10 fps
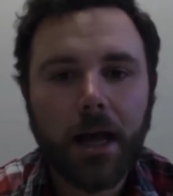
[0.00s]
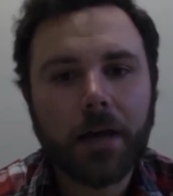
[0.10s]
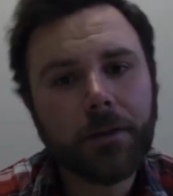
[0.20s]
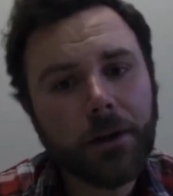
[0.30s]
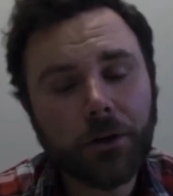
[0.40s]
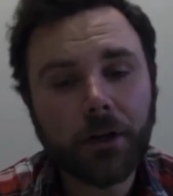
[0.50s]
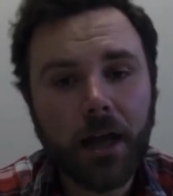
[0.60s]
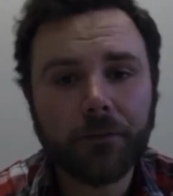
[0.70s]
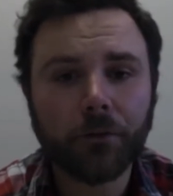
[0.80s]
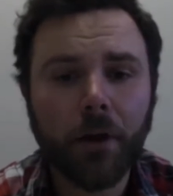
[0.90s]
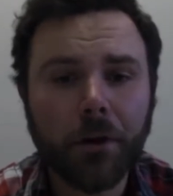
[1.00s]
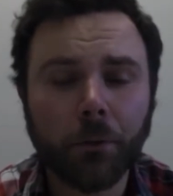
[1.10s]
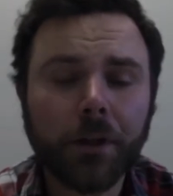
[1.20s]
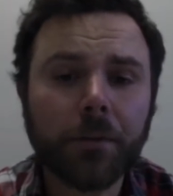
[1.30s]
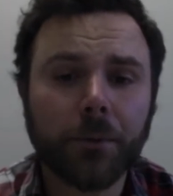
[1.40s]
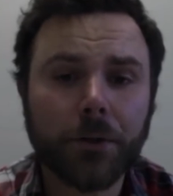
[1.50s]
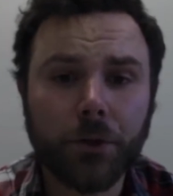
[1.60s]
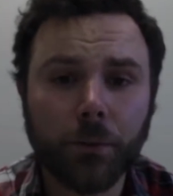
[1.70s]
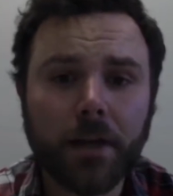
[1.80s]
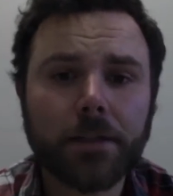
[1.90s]
And then you're going to have to write a really
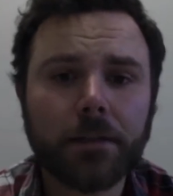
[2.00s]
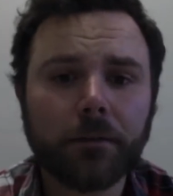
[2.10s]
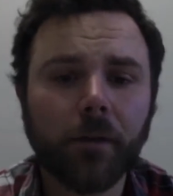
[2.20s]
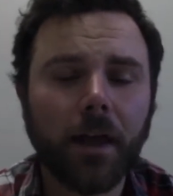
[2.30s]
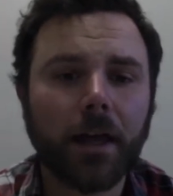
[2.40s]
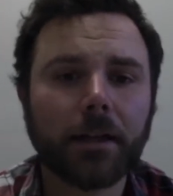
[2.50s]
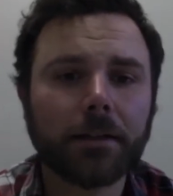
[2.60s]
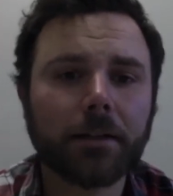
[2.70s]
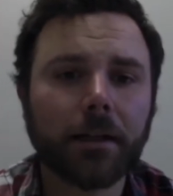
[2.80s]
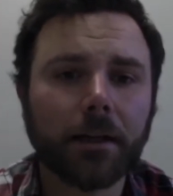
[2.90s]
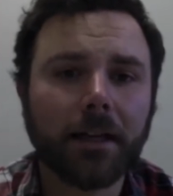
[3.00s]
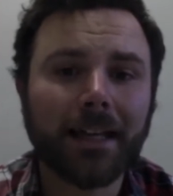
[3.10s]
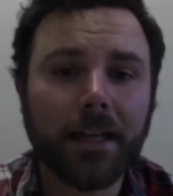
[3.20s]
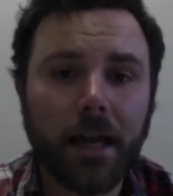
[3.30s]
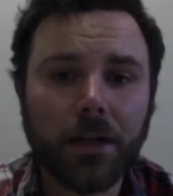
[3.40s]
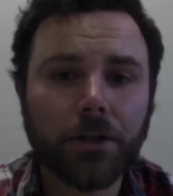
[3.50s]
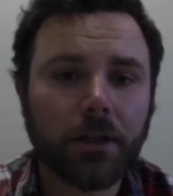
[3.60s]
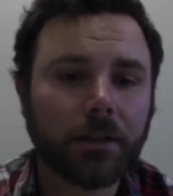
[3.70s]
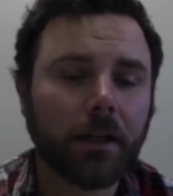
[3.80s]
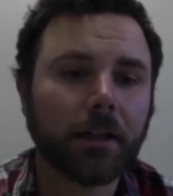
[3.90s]
persuasive and
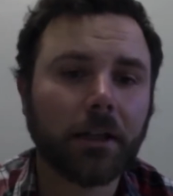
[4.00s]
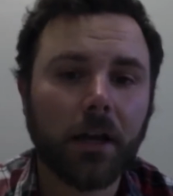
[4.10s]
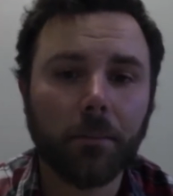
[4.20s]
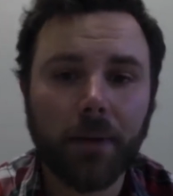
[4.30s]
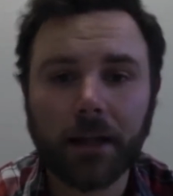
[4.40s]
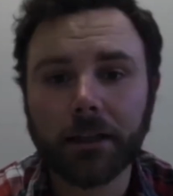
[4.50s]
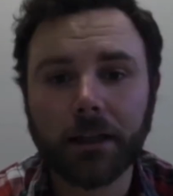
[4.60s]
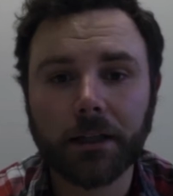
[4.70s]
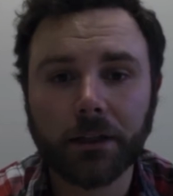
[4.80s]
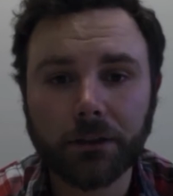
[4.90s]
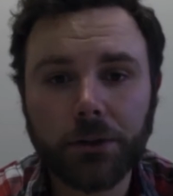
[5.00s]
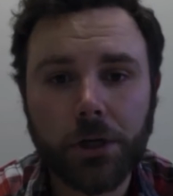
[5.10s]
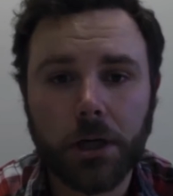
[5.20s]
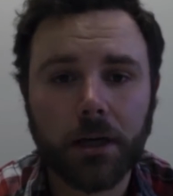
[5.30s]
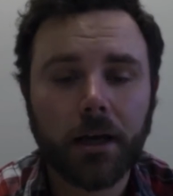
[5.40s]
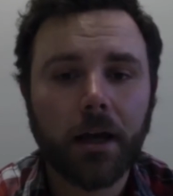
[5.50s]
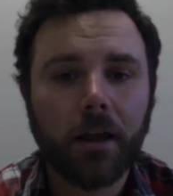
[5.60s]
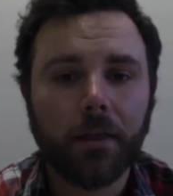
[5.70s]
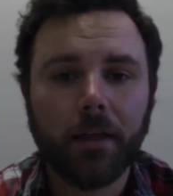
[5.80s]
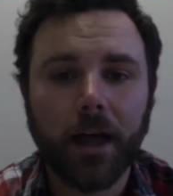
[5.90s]
engaging and compelling conclusion
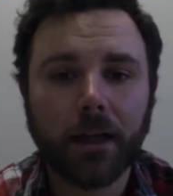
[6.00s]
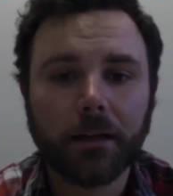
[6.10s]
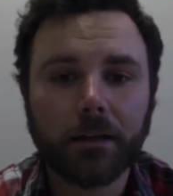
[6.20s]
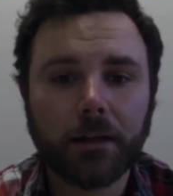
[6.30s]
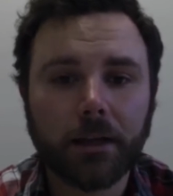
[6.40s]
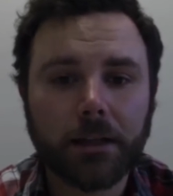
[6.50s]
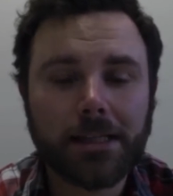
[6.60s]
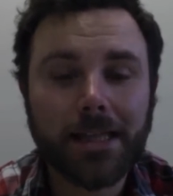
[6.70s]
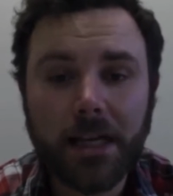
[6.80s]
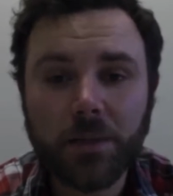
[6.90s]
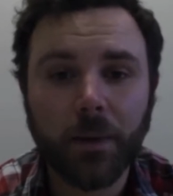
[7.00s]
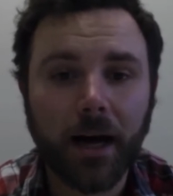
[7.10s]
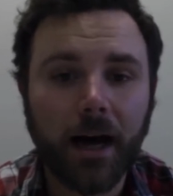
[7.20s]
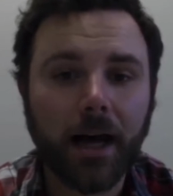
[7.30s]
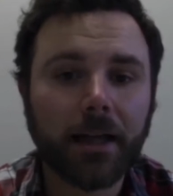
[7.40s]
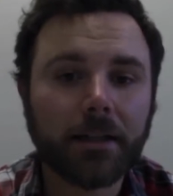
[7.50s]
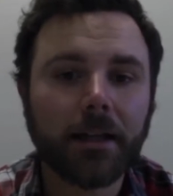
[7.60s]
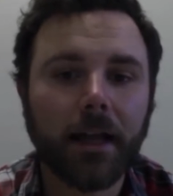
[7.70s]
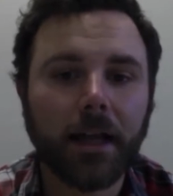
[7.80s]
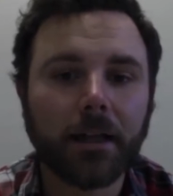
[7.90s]
that stands behind
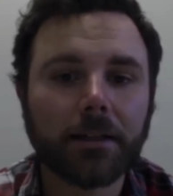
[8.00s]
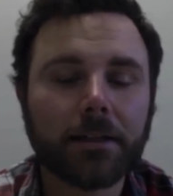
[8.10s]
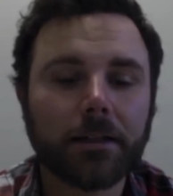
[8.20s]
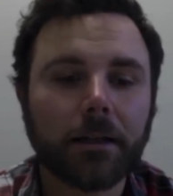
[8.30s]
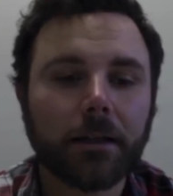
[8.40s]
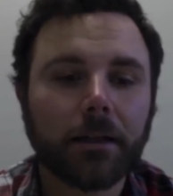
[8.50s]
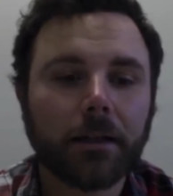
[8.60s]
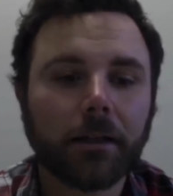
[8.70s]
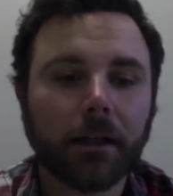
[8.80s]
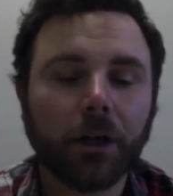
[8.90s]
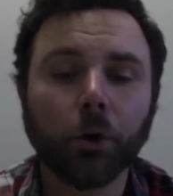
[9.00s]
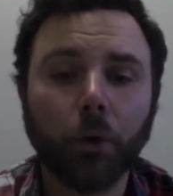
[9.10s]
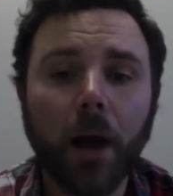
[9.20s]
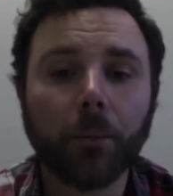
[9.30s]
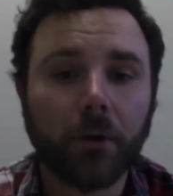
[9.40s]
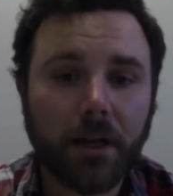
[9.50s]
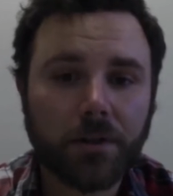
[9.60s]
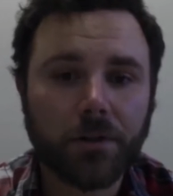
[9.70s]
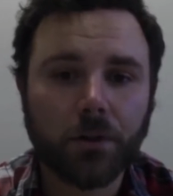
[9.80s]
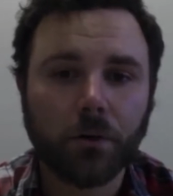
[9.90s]
and
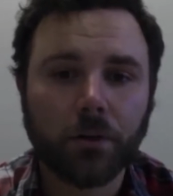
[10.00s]
corroborates your